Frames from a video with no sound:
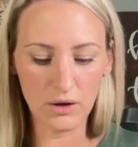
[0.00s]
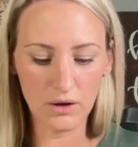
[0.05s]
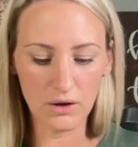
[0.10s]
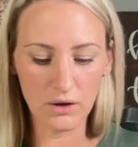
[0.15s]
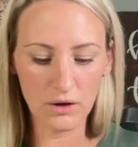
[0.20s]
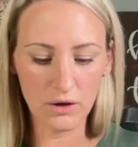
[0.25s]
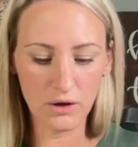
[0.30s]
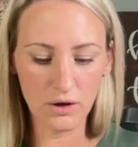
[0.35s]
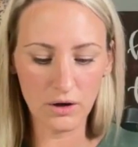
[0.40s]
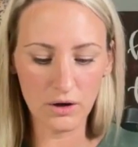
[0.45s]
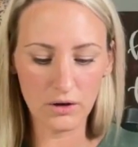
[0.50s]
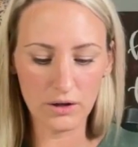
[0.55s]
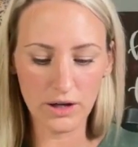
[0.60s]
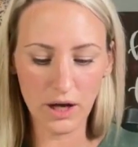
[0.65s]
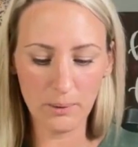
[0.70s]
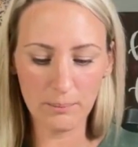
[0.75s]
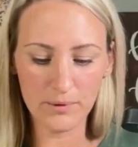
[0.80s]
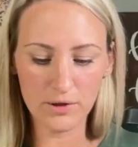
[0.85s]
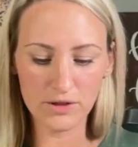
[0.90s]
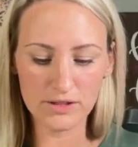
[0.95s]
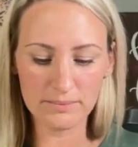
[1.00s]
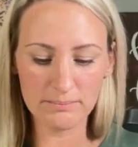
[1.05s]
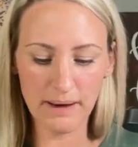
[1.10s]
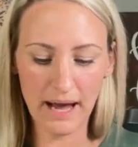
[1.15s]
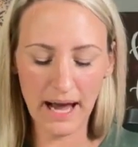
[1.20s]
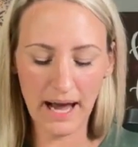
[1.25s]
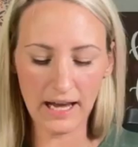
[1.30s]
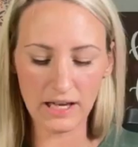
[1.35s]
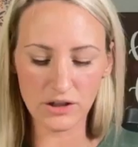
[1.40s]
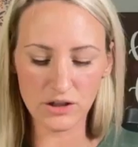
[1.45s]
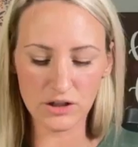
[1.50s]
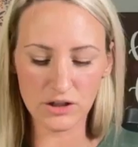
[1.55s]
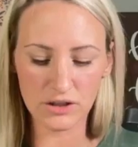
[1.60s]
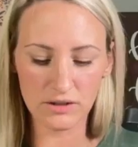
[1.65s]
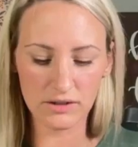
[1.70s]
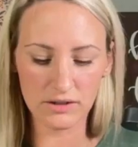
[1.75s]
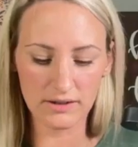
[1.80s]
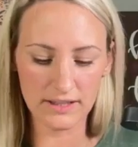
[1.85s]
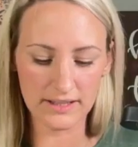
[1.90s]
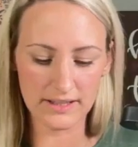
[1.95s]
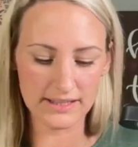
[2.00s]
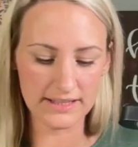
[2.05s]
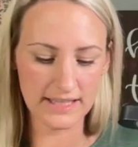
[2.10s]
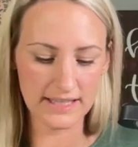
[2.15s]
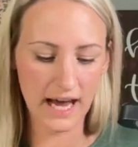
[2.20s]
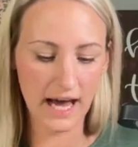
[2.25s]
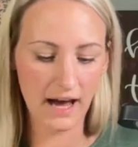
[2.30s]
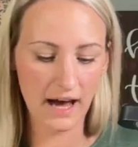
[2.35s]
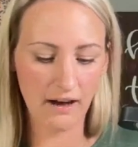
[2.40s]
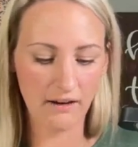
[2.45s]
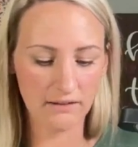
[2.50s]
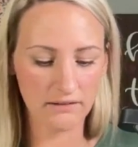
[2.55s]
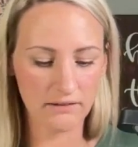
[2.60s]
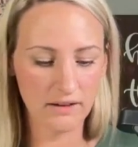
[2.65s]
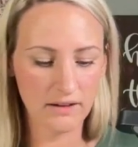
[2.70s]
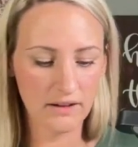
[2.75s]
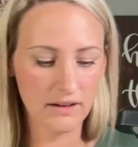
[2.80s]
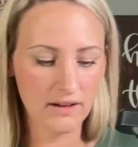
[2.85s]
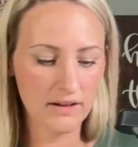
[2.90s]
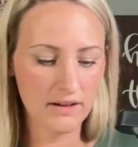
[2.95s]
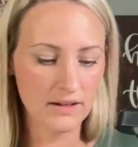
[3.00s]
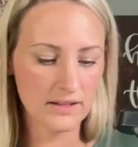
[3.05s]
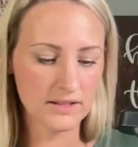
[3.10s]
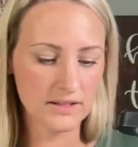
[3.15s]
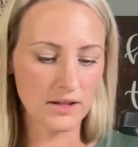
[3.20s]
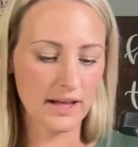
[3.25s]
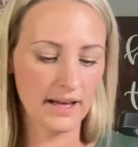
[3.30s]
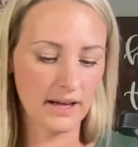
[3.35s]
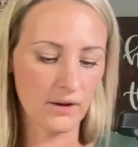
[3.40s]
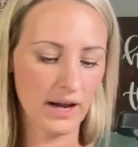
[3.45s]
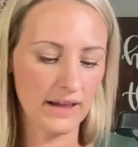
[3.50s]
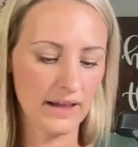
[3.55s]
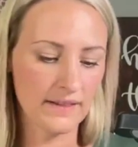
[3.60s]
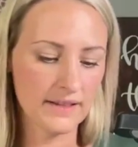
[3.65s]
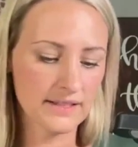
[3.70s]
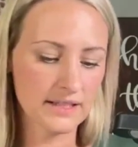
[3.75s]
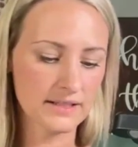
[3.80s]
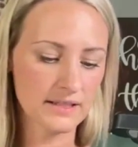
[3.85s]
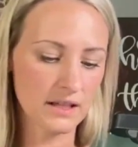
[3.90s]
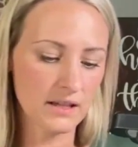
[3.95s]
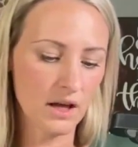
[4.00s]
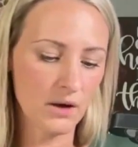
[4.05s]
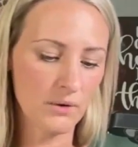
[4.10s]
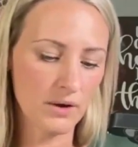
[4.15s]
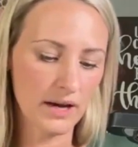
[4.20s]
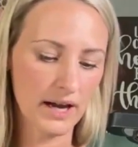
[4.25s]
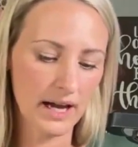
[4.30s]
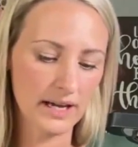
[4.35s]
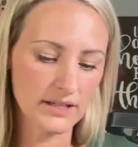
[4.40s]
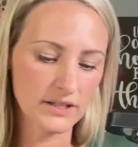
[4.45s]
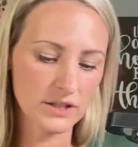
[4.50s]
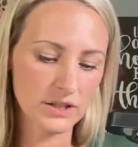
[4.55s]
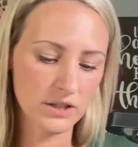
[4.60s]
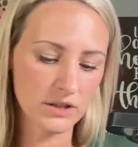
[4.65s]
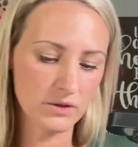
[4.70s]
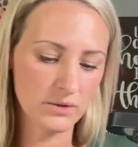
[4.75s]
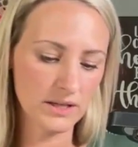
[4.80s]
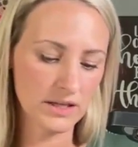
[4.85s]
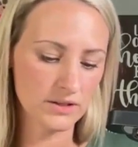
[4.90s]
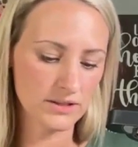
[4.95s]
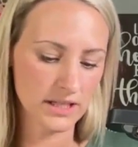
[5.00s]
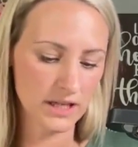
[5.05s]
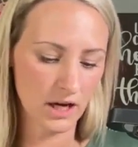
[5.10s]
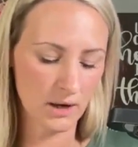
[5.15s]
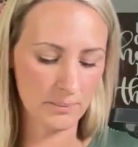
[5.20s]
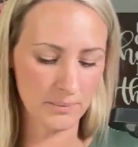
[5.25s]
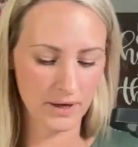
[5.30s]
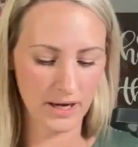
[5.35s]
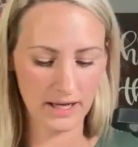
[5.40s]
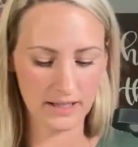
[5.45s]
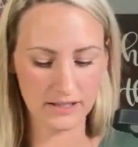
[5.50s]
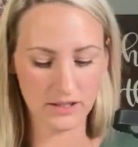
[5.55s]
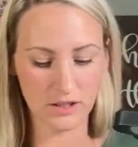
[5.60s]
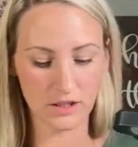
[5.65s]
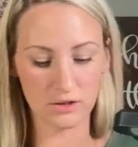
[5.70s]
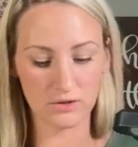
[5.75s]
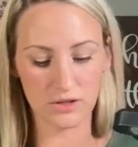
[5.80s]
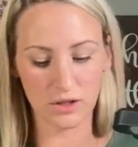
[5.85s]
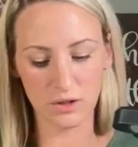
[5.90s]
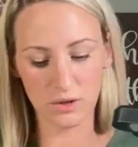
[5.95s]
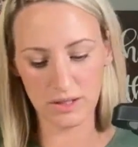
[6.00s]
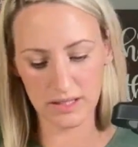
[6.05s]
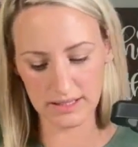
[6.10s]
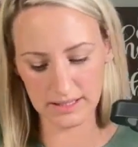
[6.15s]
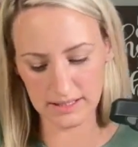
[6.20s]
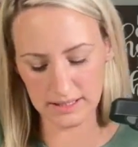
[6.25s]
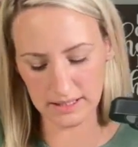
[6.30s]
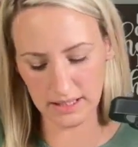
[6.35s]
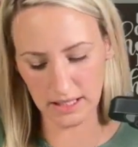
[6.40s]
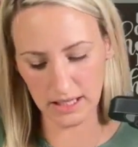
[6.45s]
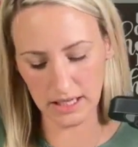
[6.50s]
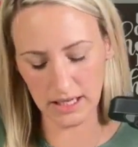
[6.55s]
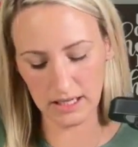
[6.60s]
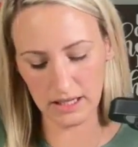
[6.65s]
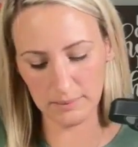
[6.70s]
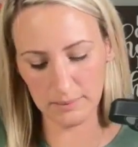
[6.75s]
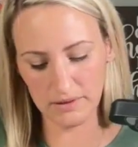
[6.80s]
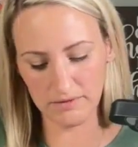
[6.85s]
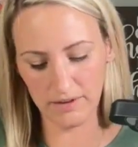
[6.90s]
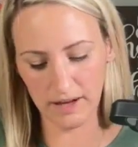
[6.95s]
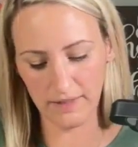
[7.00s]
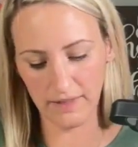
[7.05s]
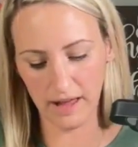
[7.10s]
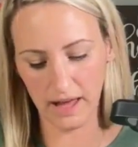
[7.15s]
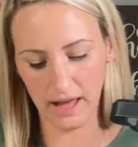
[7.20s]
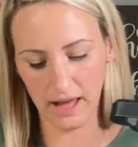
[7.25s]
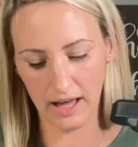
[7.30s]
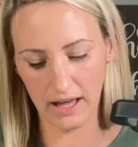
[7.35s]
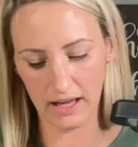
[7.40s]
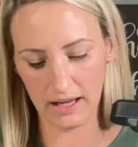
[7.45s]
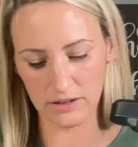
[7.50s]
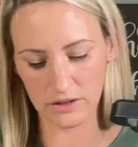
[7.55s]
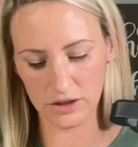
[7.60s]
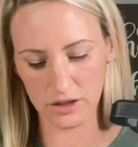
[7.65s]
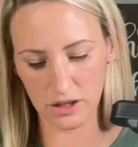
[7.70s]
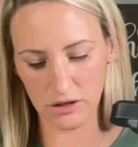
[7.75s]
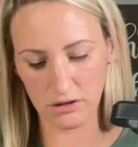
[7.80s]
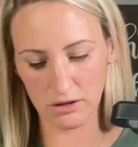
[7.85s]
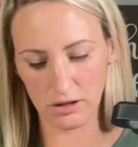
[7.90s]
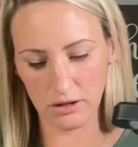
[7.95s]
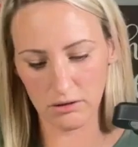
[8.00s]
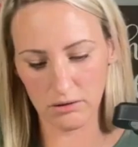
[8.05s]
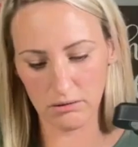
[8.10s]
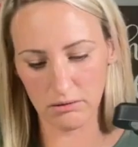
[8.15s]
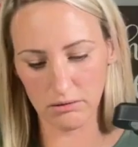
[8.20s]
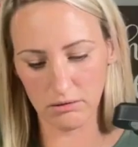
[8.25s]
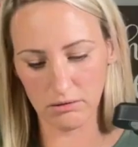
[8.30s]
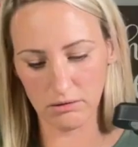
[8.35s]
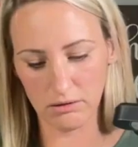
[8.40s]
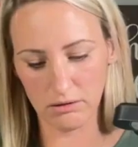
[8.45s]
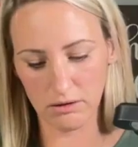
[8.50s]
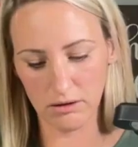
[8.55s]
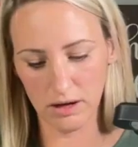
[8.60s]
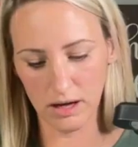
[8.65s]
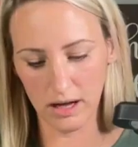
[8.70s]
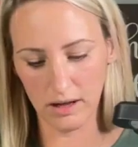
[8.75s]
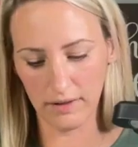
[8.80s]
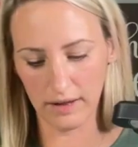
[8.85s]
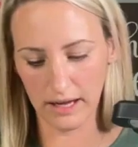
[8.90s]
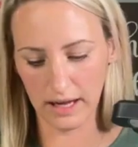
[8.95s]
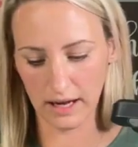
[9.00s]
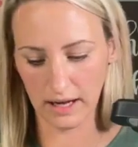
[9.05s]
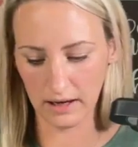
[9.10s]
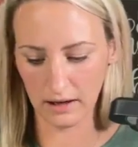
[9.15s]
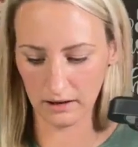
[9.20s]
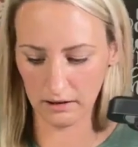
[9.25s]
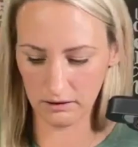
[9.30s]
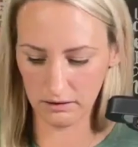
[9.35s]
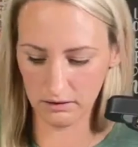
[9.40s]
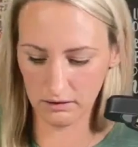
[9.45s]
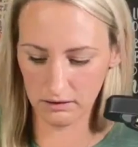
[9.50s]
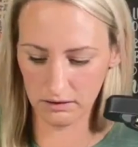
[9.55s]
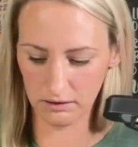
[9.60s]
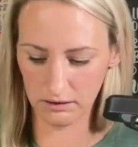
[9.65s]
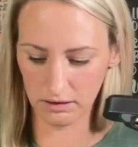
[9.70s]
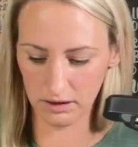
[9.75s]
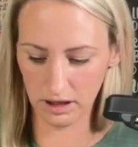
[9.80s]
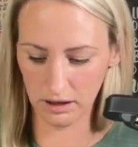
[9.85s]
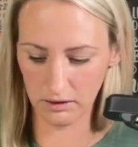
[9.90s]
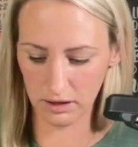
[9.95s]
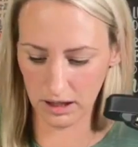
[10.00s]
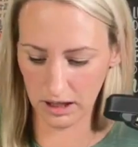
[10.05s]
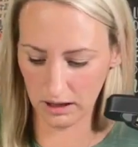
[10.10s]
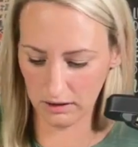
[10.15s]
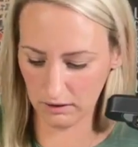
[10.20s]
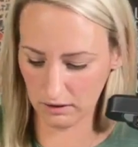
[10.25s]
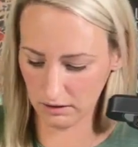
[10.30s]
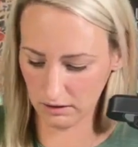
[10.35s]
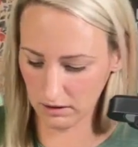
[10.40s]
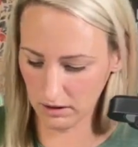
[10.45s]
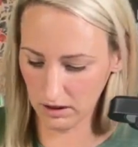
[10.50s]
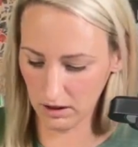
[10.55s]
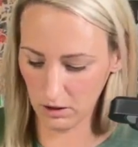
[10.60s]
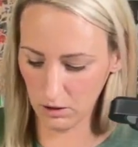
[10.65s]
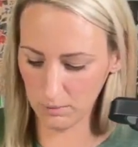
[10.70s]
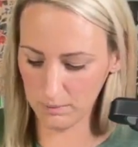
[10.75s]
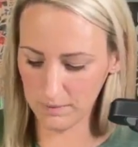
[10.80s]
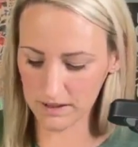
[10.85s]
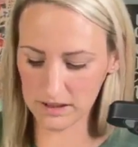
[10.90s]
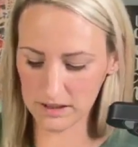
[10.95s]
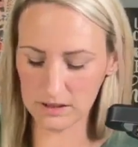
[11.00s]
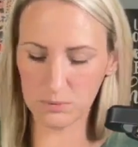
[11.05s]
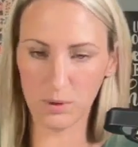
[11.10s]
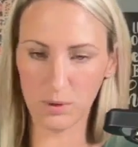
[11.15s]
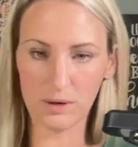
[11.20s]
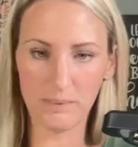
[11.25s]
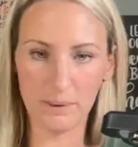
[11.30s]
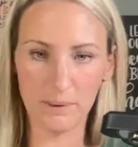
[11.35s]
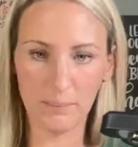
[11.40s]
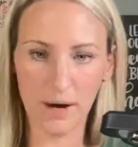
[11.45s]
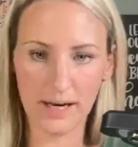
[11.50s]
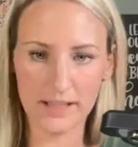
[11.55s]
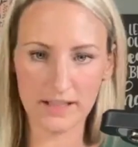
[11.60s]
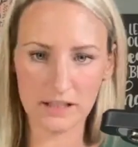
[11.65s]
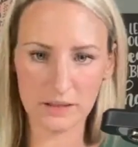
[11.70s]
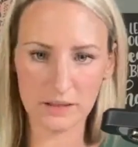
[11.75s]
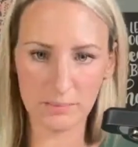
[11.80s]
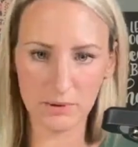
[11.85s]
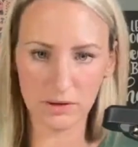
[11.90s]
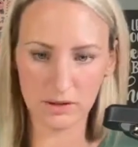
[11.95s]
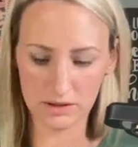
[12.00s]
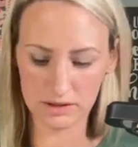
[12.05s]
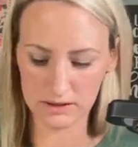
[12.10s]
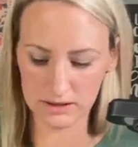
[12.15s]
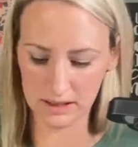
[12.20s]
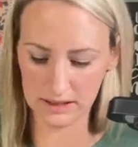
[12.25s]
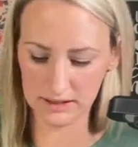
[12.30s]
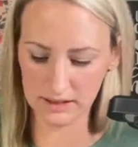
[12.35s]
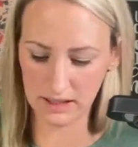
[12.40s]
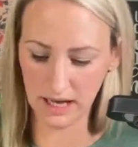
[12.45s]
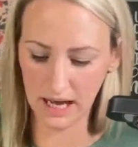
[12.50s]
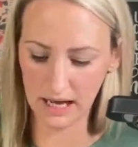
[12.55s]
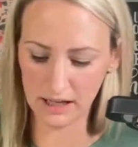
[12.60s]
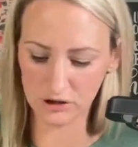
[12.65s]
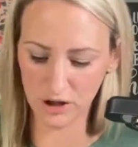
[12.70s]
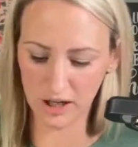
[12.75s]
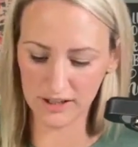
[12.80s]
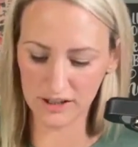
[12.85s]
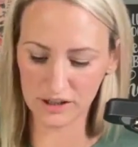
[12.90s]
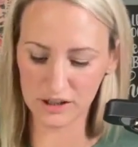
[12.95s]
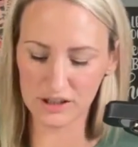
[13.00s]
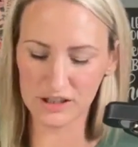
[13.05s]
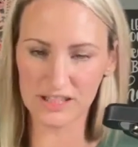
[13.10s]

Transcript: your numbers match the style. So, like, okay, this is a lowercase 2. Here's an uppercase 2. So you can see, let me find the A and show you how they kind of go together. Oh, this is one of my practice books that I tried to